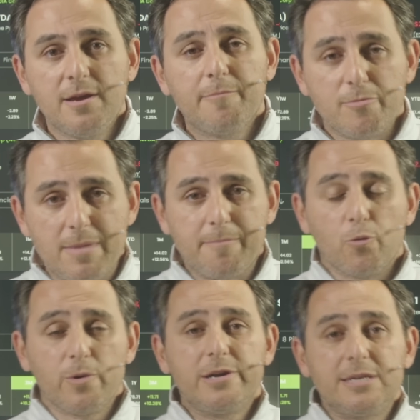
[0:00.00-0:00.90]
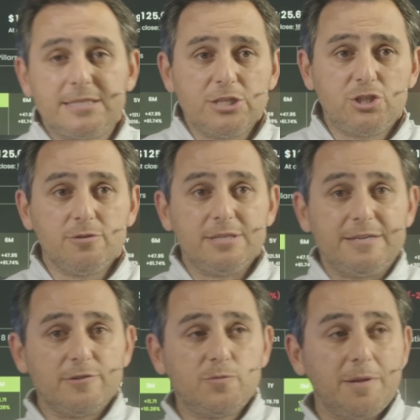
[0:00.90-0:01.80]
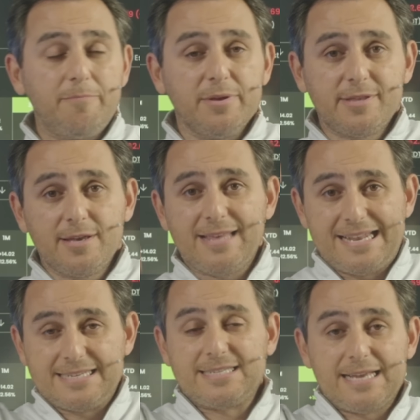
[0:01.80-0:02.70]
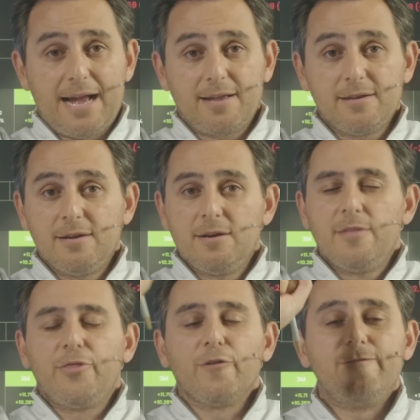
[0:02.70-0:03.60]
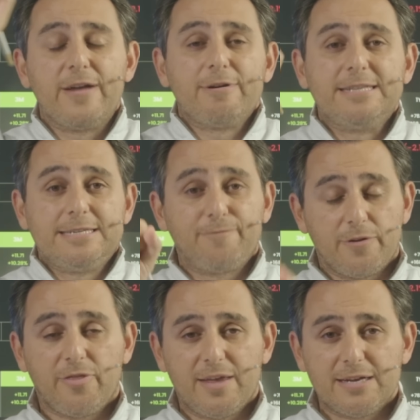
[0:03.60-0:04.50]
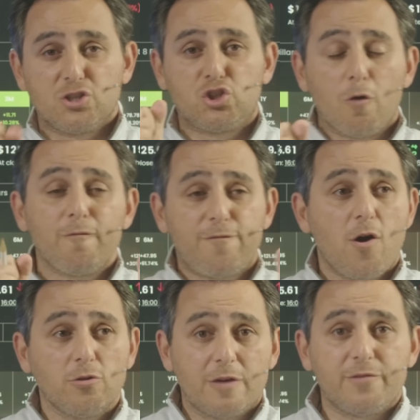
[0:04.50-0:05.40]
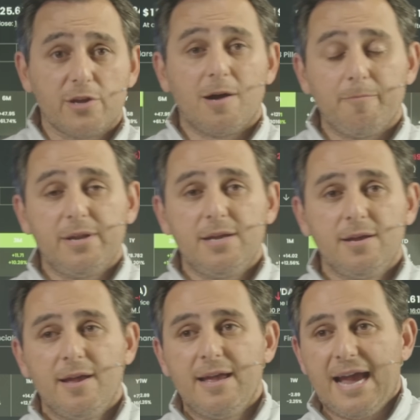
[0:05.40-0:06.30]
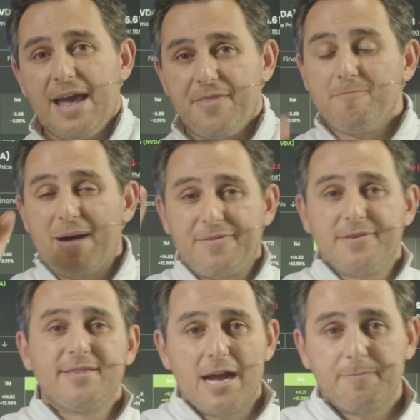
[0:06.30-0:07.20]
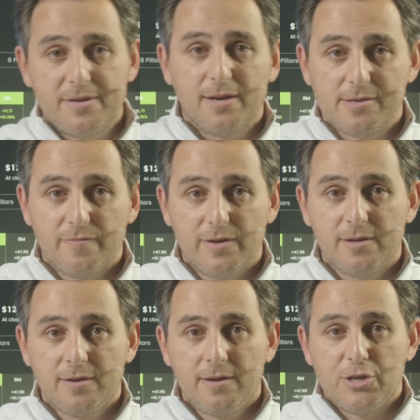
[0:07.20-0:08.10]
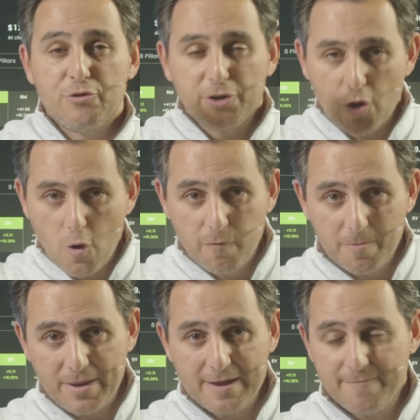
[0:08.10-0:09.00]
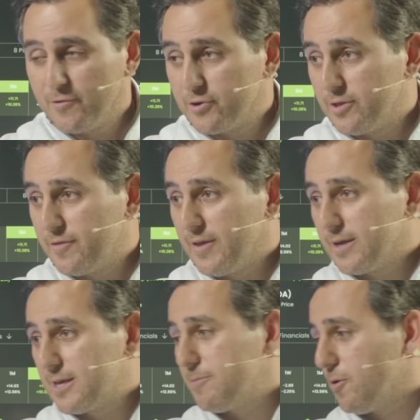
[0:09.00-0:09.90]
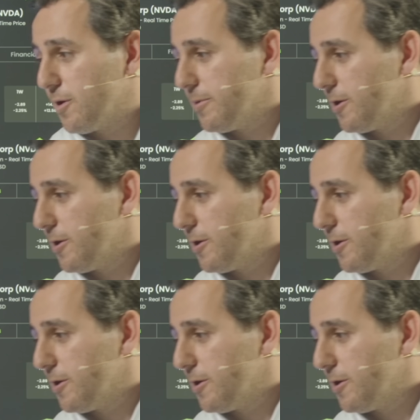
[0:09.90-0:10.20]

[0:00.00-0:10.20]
But remember, we're here to teach you the difference between a business and a stock. They're very different things. Don't fall in love with the company and then buy the stock because of it. You can overpay for a good thing. Keep going, Mo.